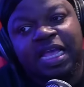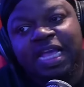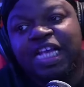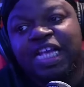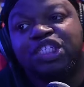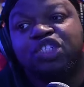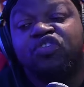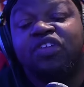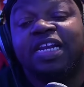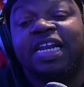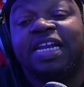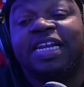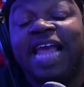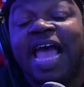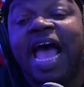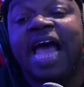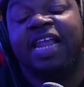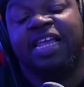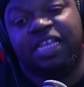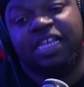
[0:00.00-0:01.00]
He's
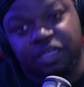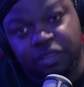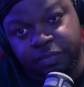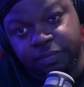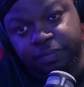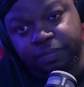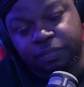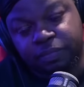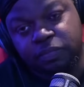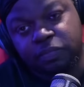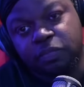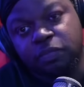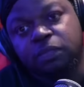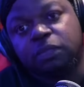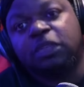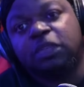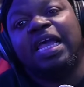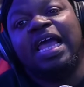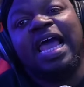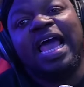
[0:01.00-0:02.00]
Trinidadian.
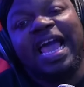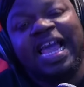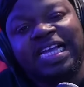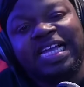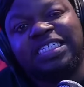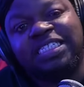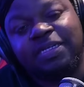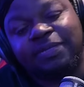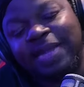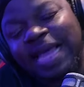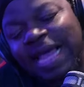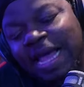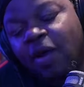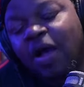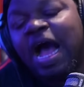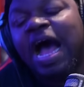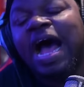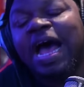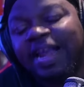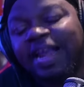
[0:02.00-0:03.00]
Haitian. Now,
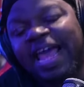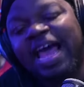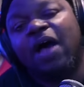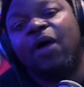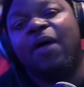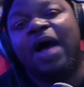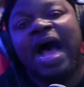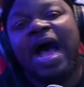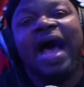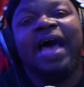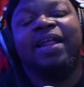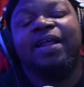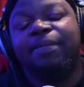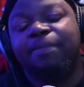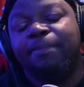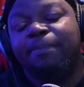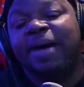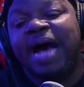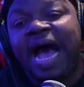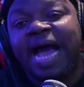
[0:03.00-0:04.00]
now I
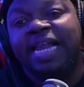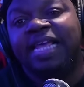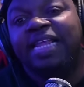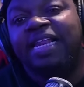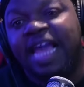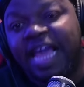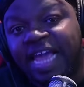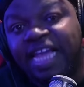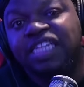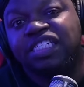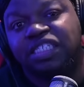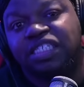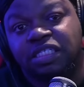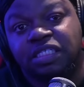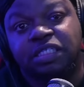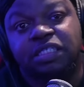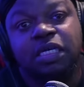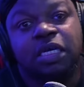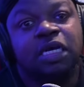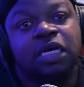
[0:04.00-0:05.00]
don't body the
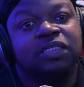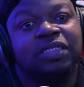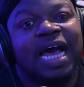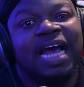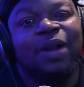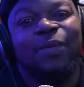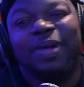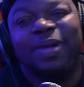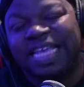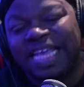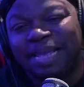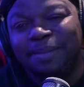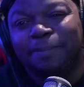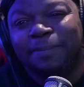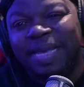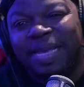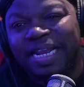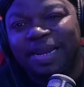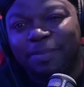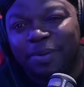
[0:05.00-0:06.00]
Haitians, so I don't want to keep
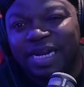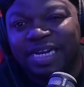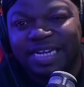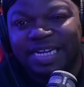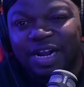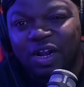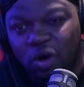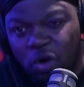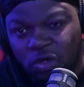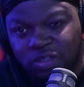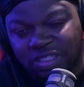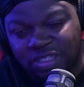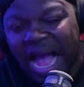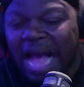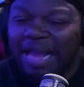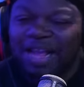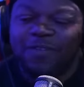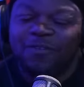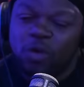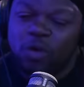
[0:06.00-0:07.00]
beating up on the dead horse. So I
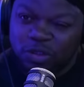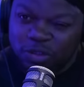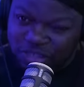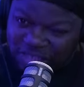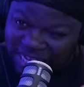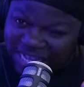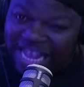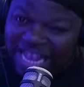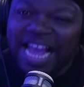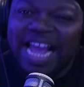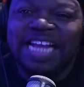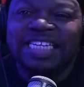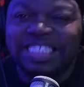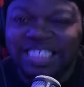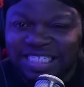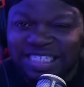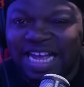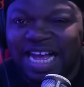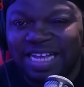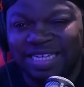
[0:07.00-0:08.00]
ain't gonna focus on Haitian
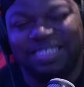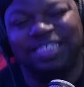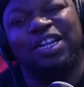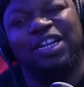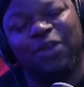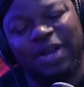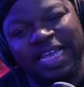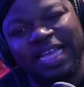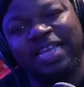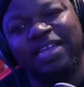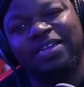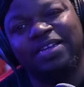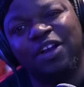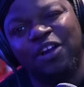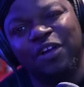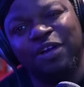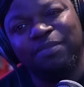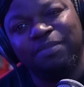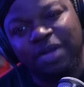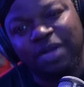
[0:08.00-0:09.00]
side because you know they eat
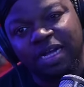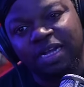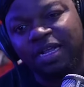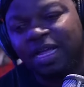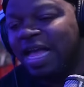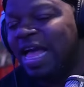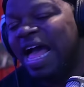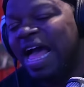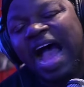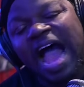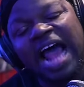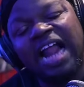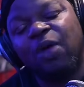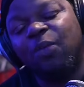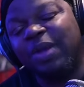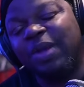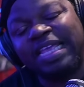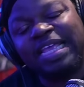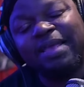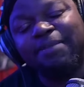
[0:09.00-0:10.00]
dirt and mud. I don't
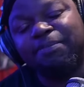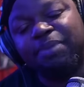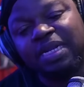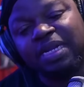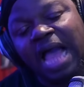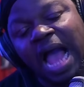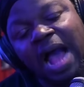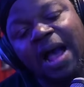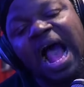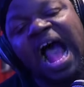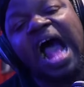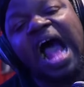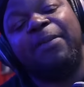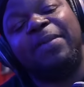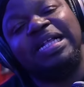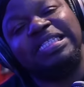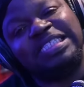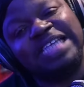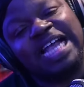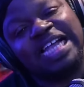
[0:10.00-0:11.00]
want to keep bullying. I, am
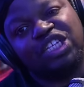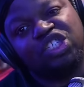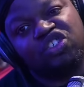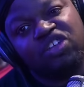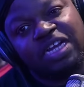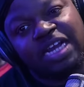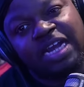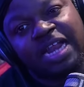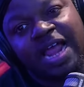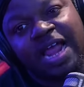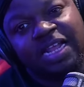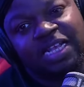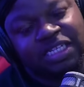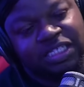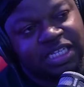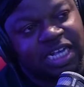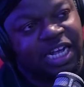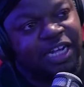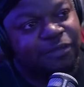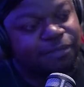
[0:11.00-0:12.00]
gonna attack the Trinidadian
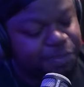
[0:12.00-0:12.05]
side.